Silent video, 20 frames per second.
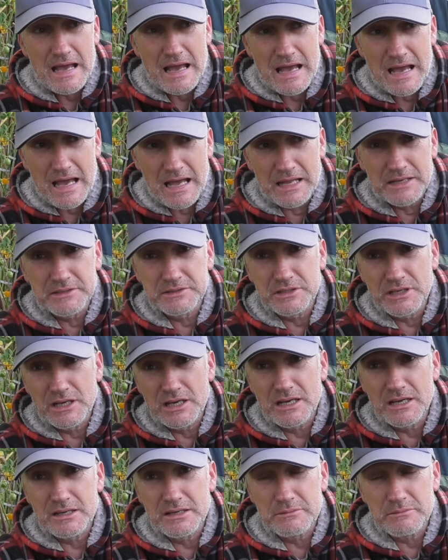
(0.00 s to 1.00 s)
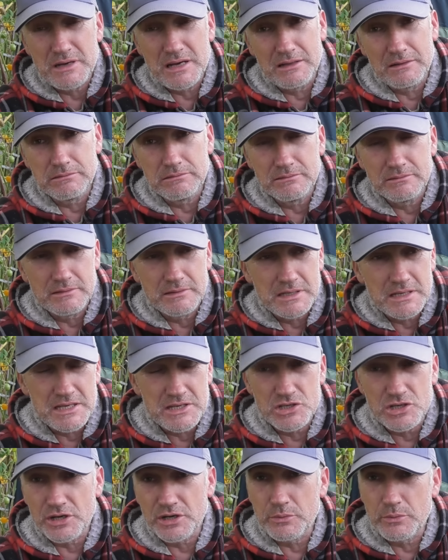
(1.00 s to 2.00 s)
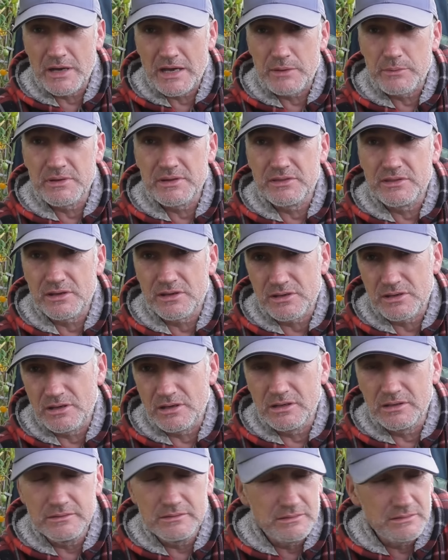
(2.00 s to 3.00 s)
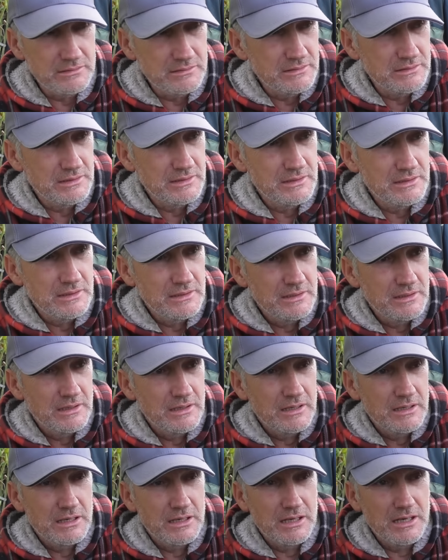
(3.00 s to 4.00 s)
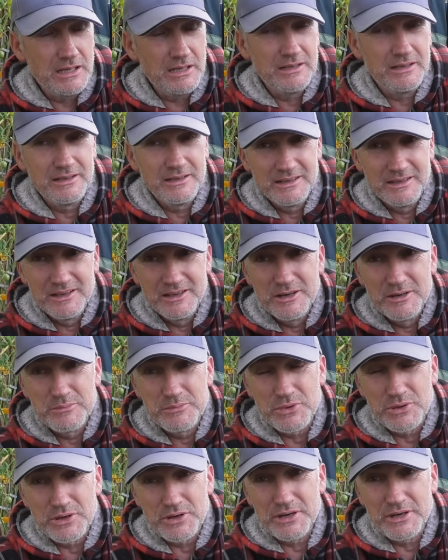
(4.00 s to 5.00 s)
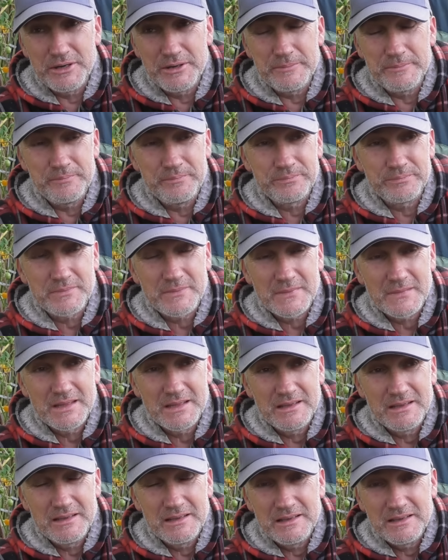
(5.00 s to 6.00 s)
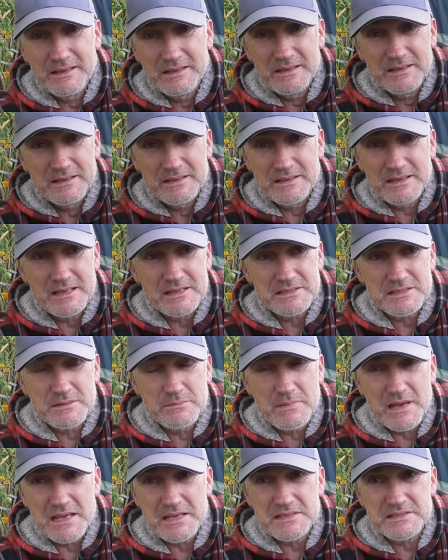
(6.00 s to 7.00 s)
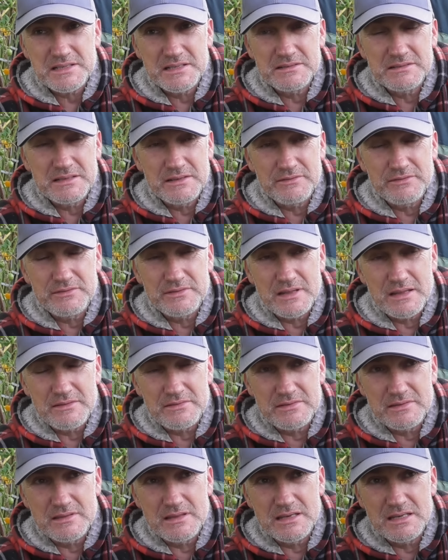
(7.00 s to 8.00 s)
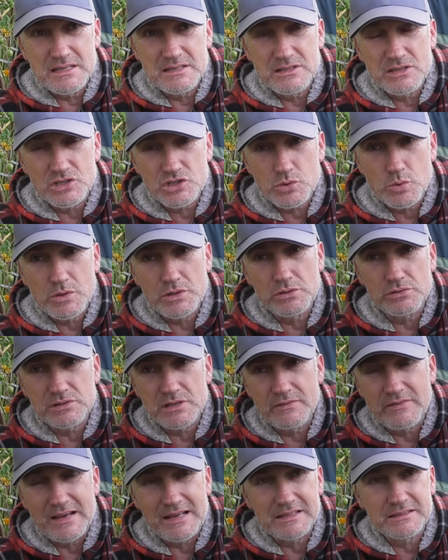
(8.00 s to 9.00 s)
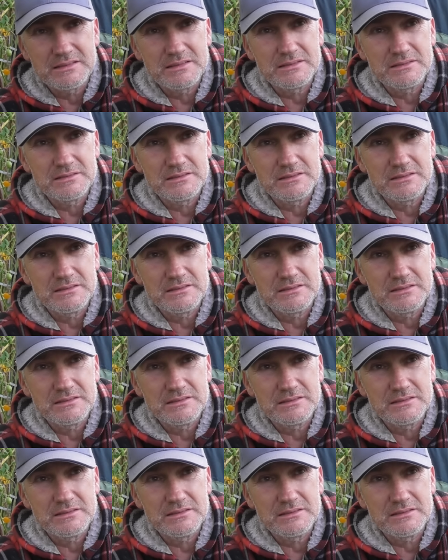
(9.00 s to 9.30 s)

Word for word: and uh, well, it got away with the corn, uh, but um, yeah, it's amazing. The, the, the, the squirrels have had